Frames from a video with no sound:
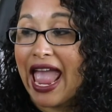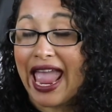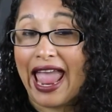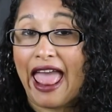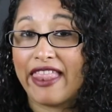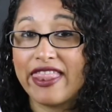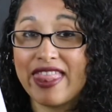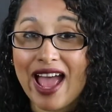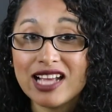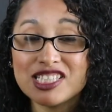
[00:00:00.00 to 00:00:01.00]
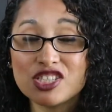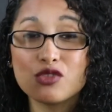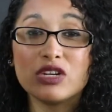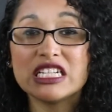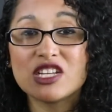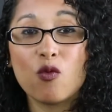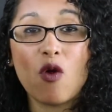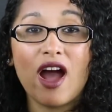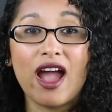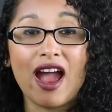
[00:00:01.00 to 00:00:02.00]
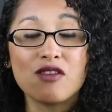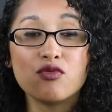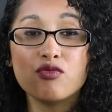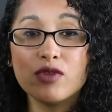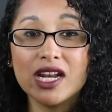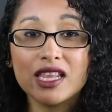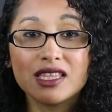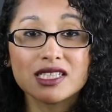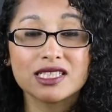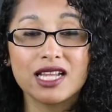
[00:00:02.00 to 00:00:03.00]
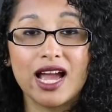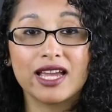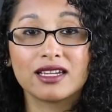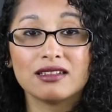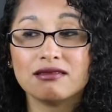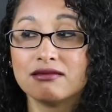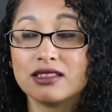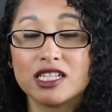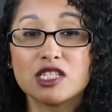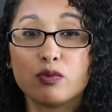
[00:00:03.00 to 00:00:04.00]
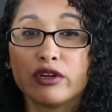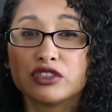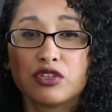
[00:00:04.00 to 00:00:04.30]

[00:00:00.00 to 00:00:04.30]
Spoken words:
And that's the reason why I really dislike this book.